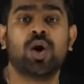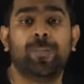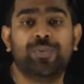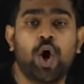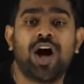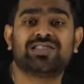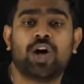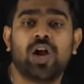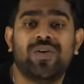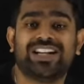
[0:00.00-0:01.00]
So pure
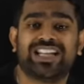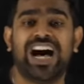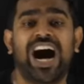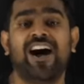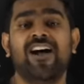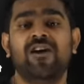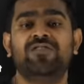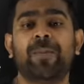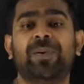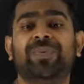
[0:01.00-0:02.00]
solvent la da,
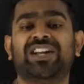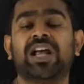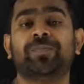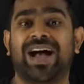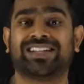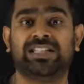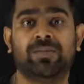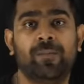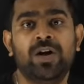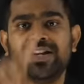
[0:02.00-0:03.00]
vapor pressure
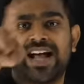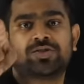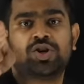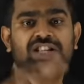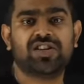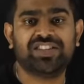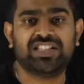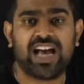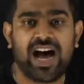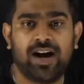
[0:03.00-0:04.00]
maximum. Na sonnadu
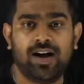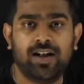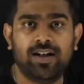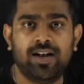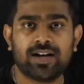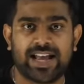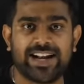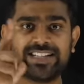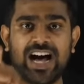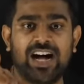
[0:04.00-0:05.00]
vanducha.
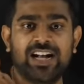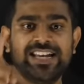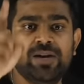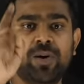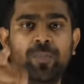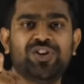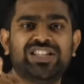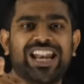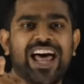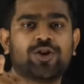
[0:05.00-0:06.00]
Correct. Ippo
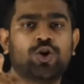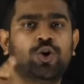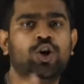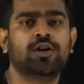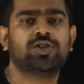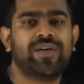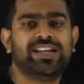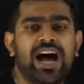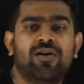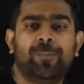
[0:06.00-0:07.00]
puridha ellarku. So
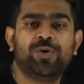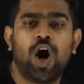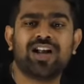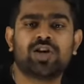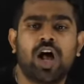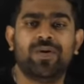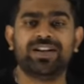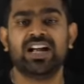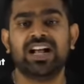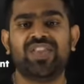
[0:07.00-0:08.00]
when you have pure
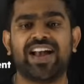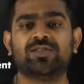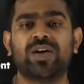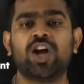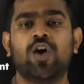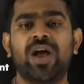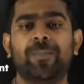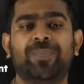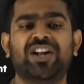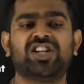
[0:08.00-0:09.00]
solvent, that is when your
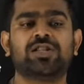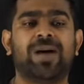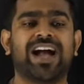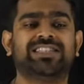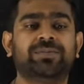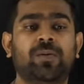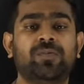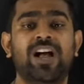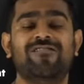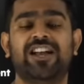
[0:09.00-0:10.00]
vapor pressure is
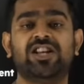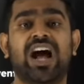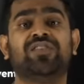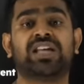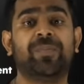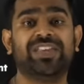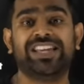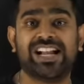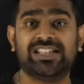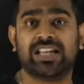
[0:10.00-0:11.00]
maximum. When you have
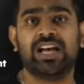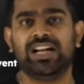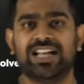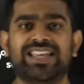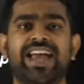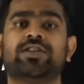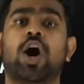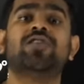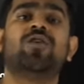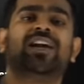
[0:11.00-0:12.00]
something else, let's say a
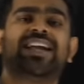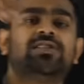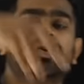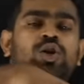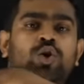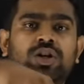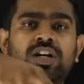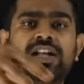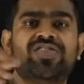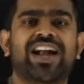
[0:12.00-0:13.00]
non-volatile
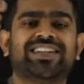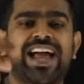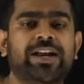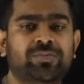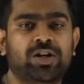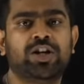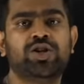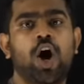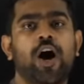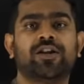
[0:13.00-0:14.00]
solute, that time
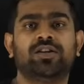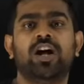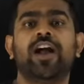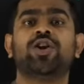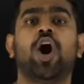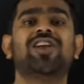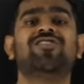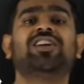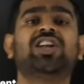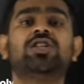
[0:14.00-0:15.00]
your
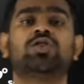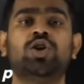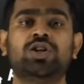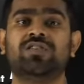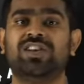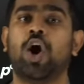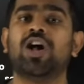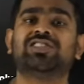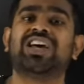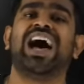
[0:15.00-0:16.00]
non-volatile solute will
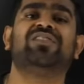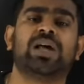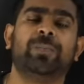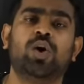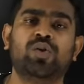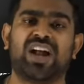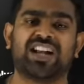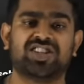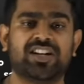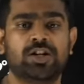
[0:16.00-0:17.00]
also have some mole
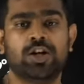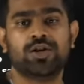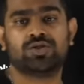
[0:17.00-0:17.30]
fraction.